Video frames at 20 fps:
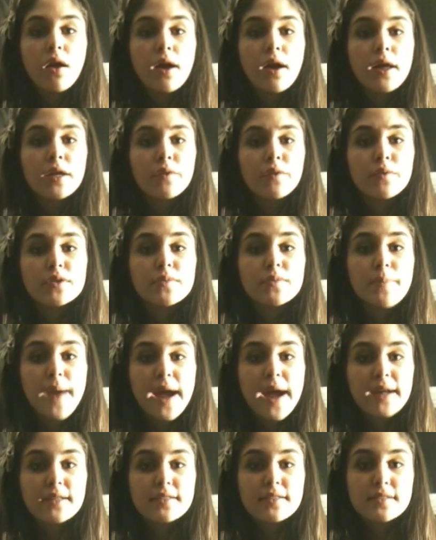and it was
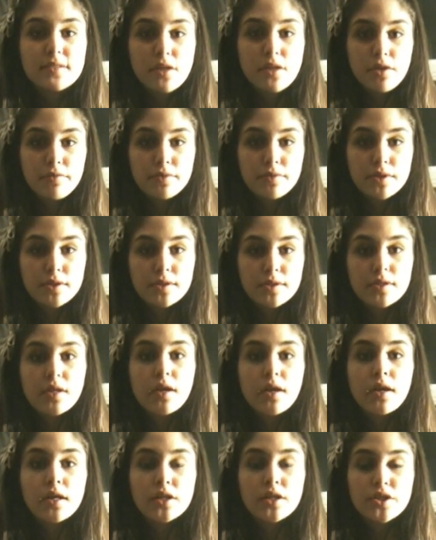back in service
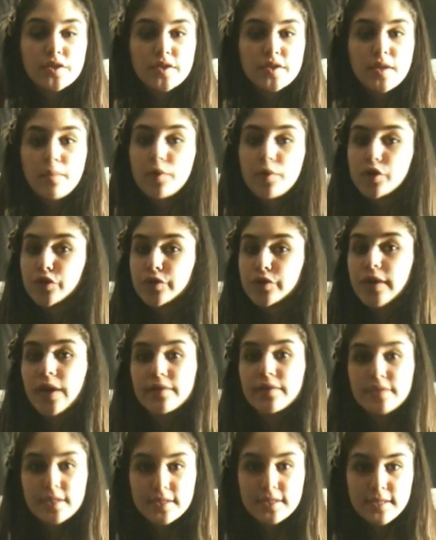in December
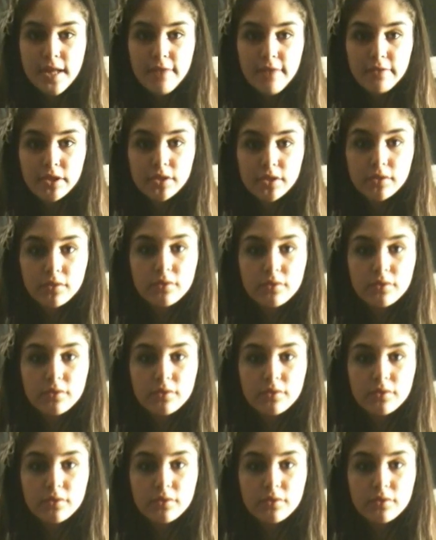2007.